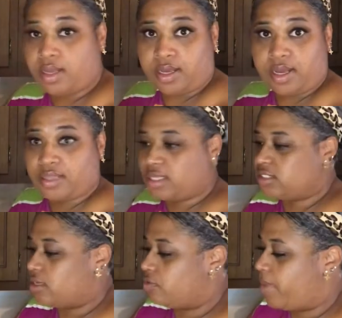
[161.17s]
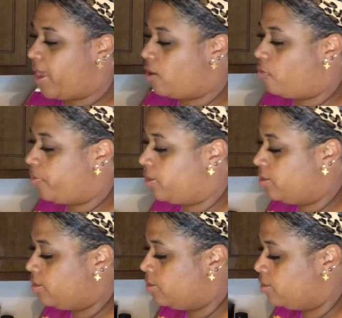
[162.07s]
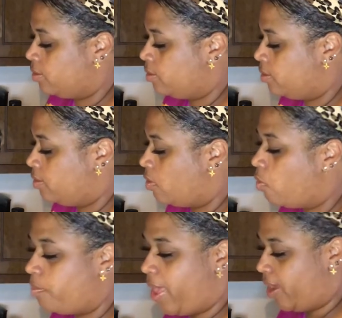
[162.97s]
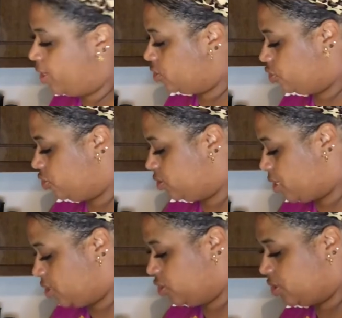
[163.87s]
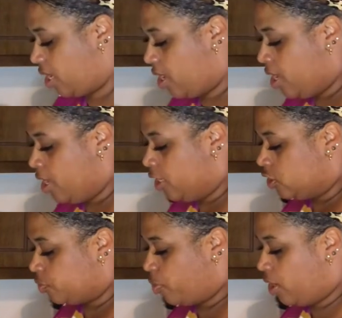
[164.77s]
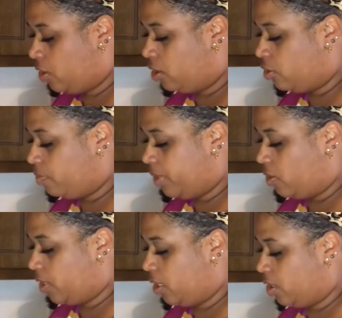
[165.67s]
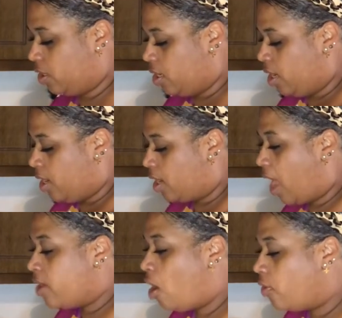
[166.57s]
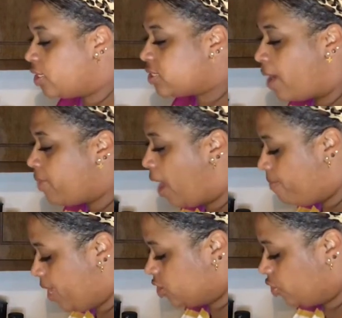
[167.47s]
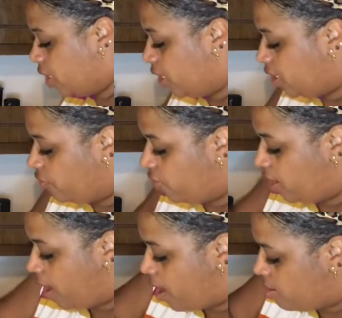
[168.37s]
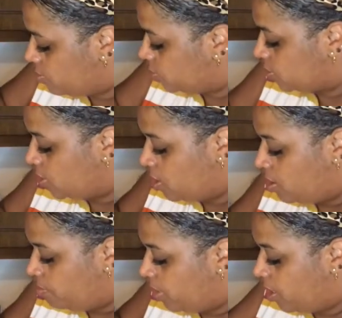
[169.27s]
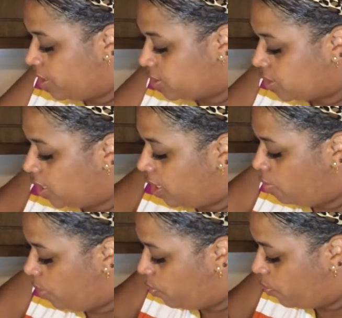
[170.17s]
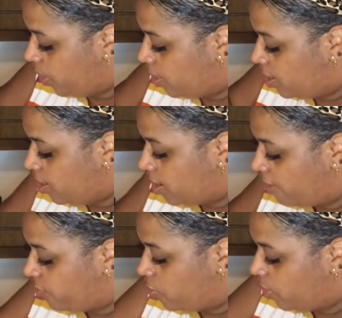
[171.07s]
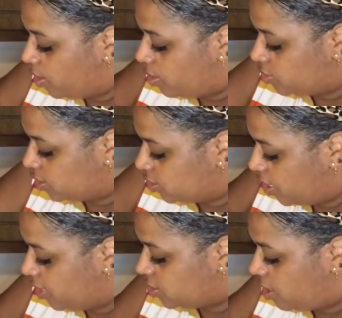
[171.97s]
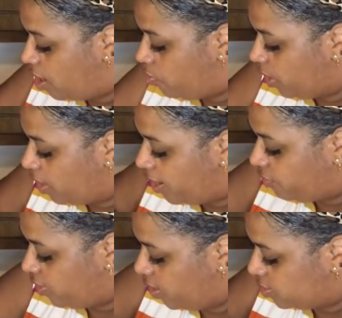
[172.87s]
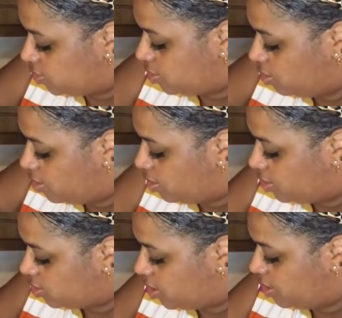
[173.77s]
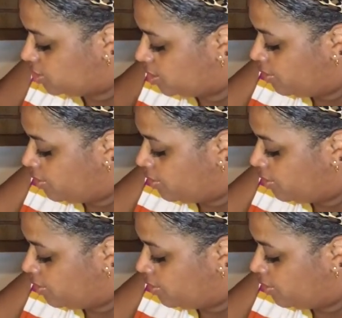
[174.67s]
cut this other bag open, or package, you should say. Sprinkle a little bit on here. Notice I'm not measuring anything out. Because again, when we cook, I think we cook to taste and how we like things to look and taste.